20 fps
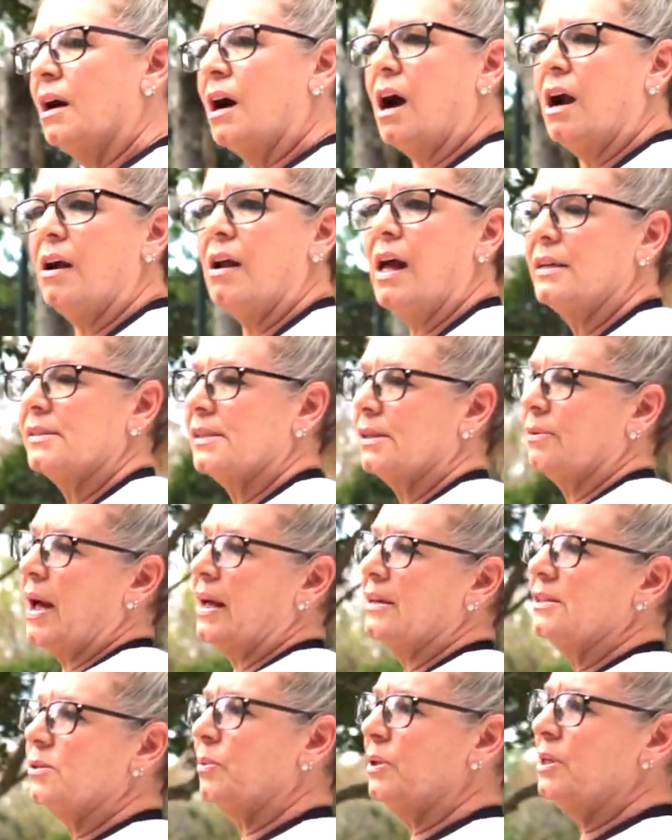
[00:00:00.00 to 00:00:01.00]
All right, so
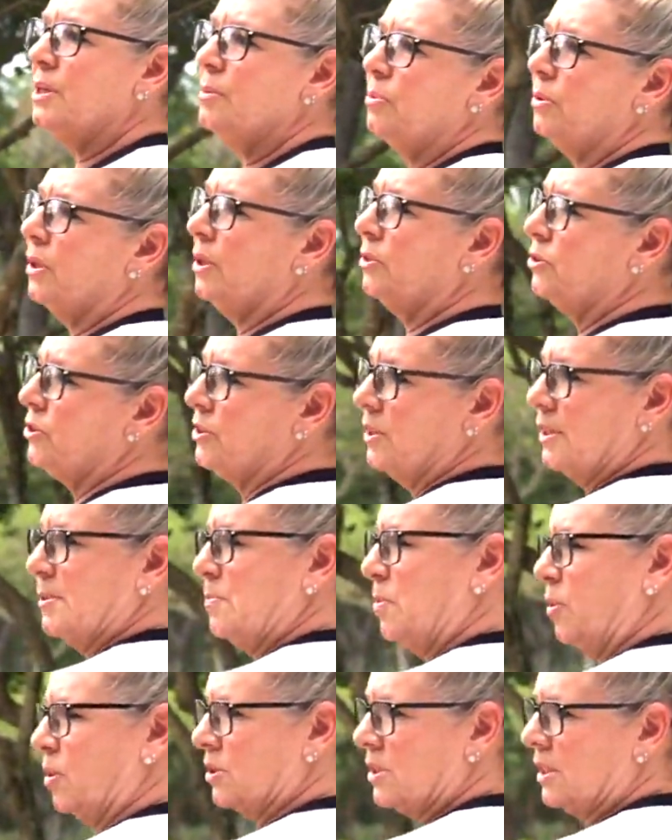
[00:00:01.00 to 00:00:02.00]
as we approach the
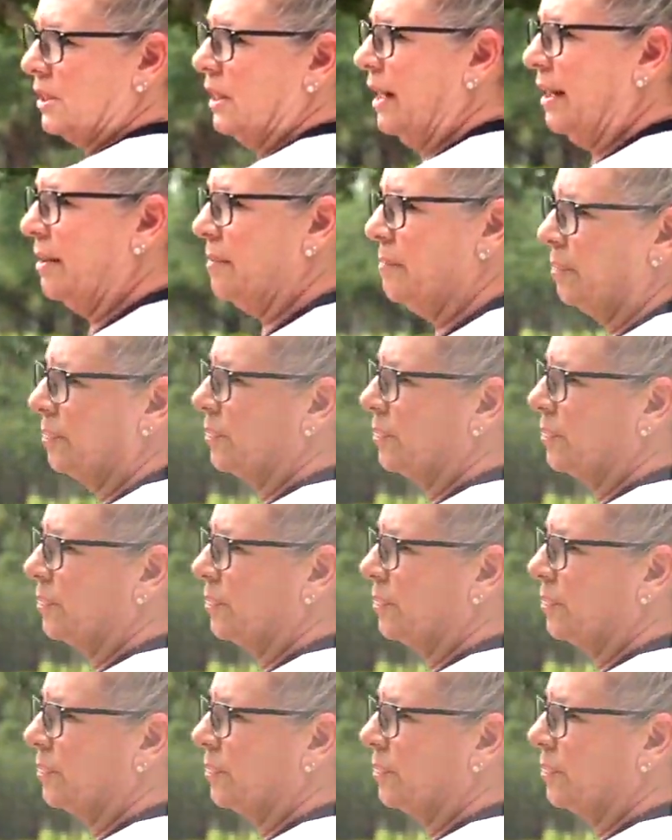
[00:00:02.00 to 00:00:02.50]
sports club,